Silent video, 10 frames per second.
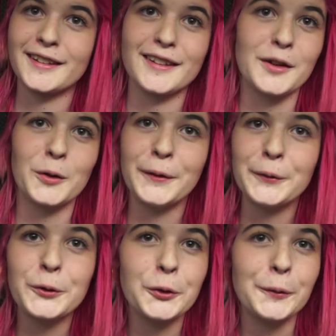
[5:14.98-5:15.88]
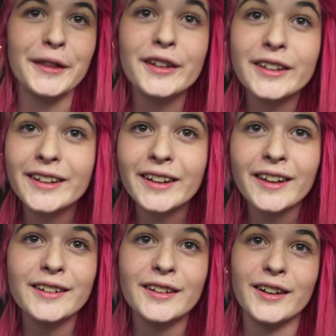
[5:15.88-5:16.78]
the golden rule, we learned it in
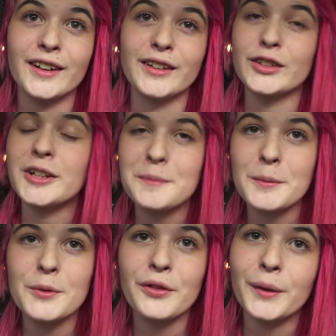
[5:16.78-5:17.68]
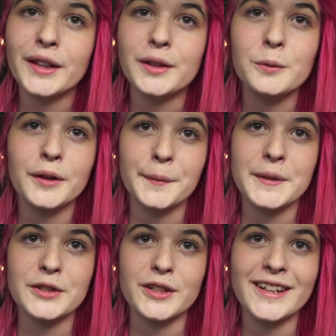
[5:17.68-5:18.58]
kindergarten, treat people the way you want to
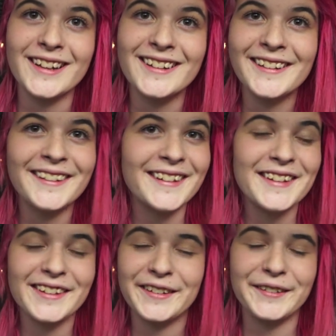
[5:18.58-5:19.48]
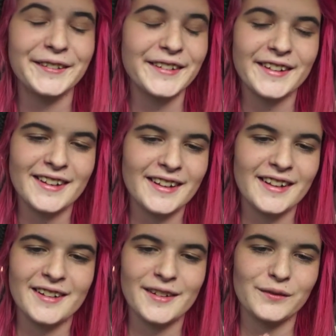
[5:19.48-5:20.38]
be treated. So
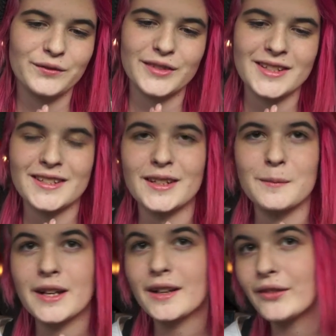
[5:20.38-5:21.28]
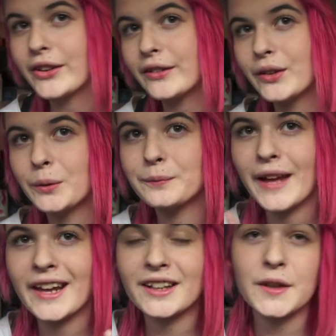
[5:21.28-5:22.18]
this is gonna be kind of like a little
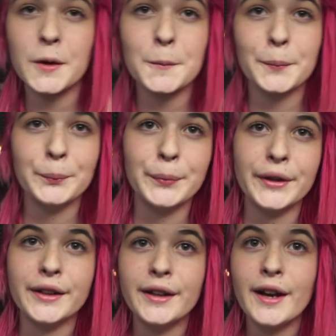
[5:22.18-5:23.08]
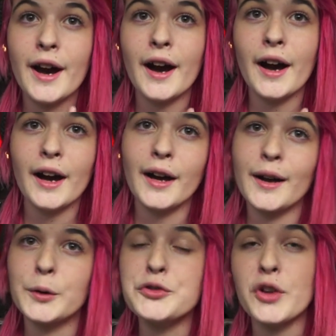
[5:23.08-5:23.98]
anecdote, but
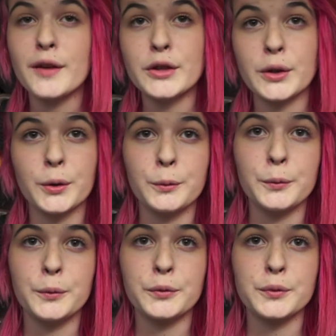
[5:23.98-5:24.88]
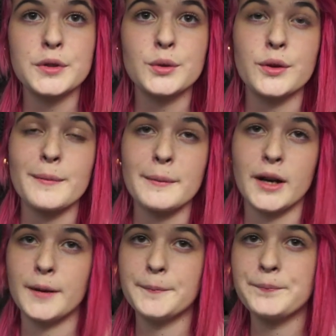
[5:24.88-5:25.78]
I was driving home from school with my
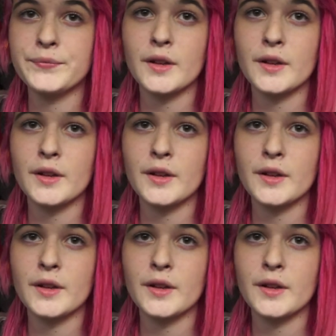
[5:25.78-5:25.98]
mom.